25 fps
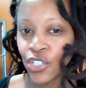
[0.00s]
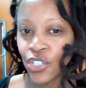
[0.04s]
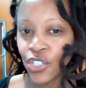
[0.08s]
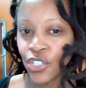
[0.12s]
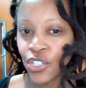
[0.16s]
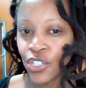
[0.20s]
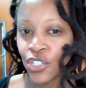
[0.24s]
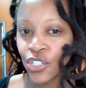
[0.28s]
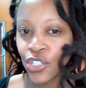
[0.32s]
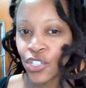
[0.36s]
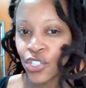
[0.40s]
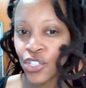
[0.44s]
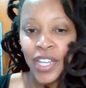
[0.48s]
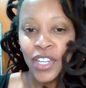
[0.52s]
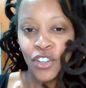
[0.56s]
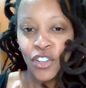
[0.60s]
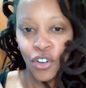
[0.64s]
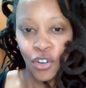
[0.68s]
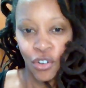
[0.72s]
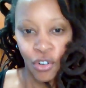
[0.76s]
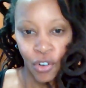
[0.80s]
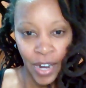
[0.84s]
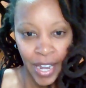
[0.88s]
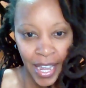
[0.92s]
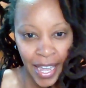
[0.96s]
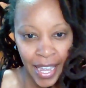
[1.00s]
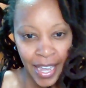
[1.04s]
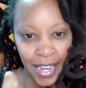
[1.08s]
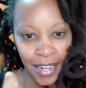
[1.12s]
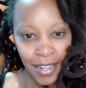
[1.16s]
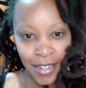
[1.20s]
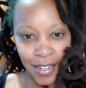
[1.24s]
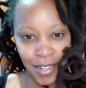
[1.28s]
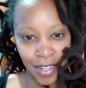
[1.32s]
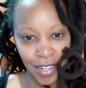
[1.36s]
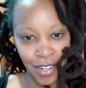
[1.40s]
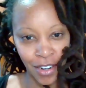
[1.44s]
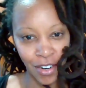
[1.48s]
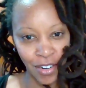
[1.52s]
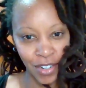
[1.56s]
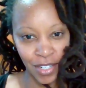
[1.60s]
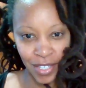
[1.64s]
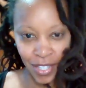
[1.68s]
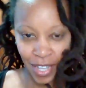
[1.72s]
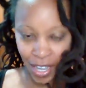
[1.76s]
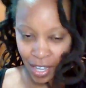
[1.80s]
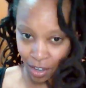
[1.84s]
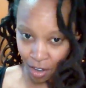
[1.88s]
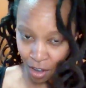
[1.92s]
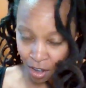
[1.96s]
so ingrained in our
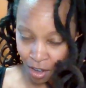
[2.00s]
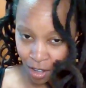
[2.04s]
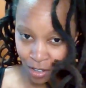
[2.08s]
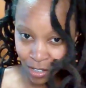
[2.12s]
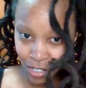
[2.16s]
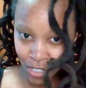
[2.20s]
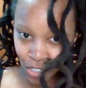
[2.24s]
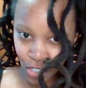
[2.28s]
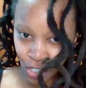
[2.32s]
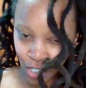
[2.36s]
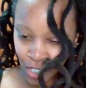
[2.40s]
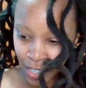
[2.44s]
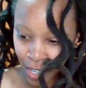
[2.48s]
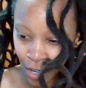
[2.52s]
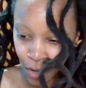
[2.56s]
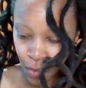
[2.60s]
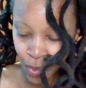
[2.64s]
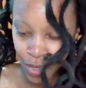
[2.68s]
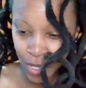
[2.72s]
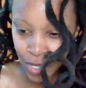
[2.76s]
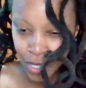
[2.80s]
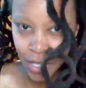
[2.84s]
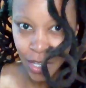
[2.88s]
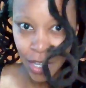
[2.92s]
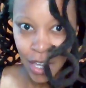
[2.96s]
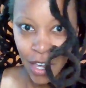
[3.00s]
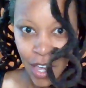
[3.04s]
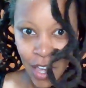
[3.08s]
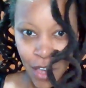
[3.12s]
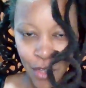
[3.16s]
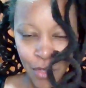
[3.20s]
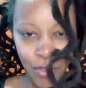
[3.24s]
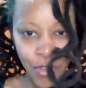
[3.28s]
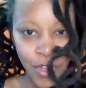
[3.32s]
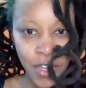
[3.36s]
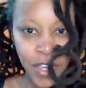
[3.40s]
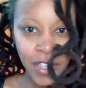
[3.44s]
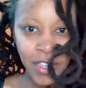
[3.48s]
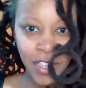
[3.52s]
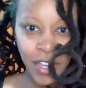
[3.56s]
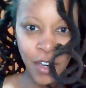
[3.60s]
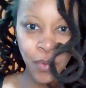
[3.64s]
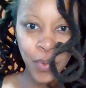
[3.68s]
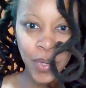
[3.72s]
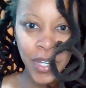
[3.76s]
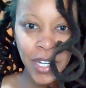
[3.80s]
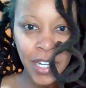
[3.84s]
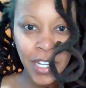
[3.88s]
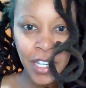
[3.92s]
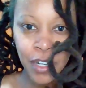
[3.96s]
psychology that we think
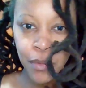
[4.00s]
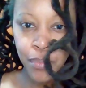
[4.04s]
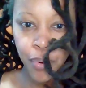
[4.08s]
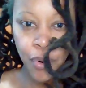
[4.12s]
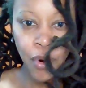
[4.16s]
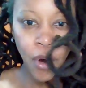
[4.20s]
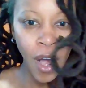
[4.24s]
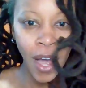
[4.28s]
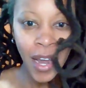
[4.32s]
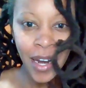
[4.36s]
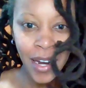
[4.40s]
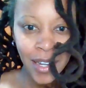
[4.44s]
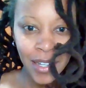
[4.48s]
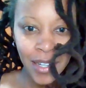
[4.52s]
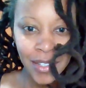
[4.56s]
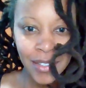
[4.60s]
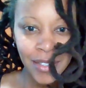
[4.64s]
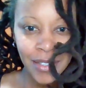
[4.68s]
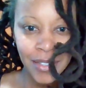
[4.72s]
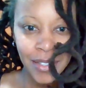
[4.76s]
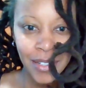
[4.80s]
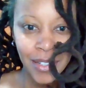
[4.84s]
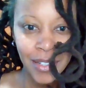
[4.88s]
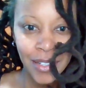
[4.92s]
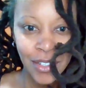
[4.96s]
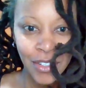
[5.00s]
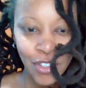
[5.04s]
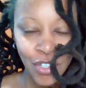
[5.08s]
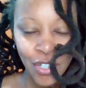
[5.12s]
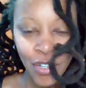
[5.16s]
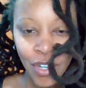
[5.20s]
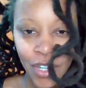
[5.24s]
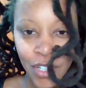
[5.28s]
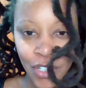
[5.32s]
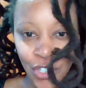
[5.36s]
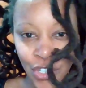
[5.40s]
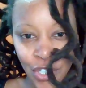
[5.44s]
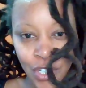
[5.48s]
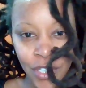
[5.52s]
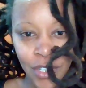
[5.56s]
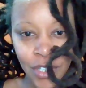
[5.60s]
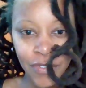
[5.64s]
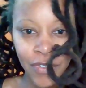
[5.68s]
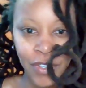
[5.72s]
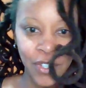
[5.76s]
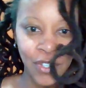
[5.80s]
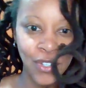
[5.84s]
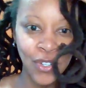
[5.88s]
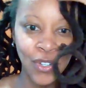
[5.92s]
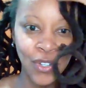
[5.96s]
that we need products to
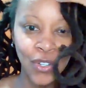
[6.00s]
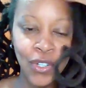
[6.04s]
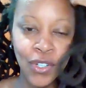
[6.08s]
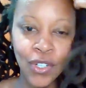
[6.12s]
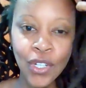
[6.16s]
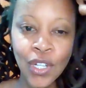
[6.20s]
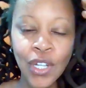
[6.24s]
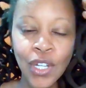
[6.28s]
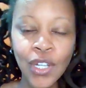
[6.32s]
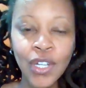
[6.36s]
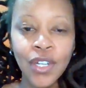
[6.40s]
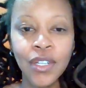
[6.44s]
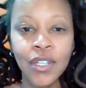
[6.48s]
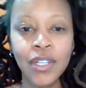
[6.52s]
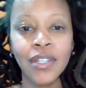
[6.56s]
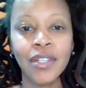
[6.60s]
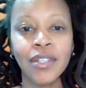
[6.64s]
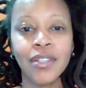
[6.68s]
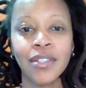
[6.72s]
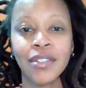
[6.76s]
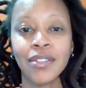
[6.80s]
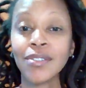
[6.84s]
achieve a certain look,